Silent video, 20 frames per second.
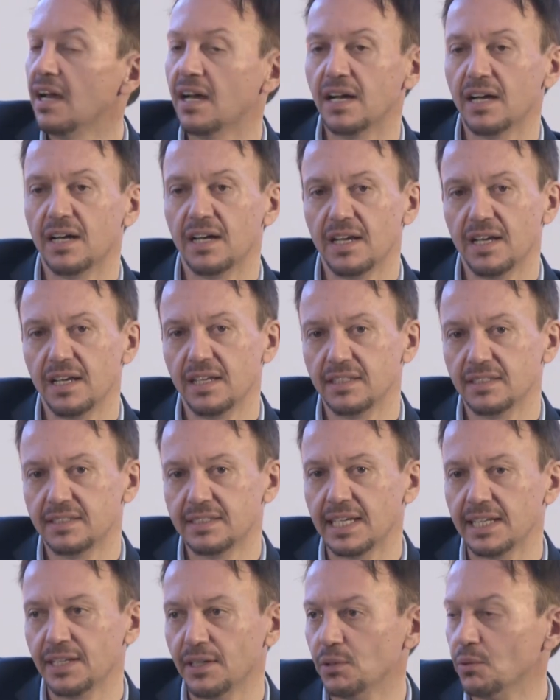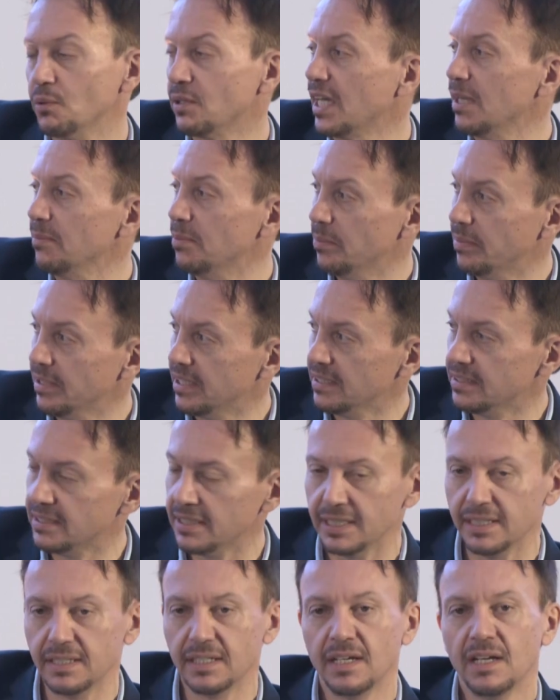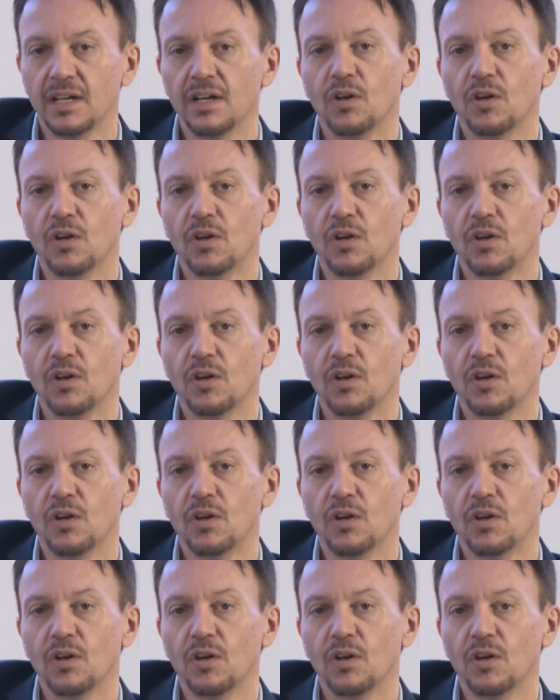and technical capability,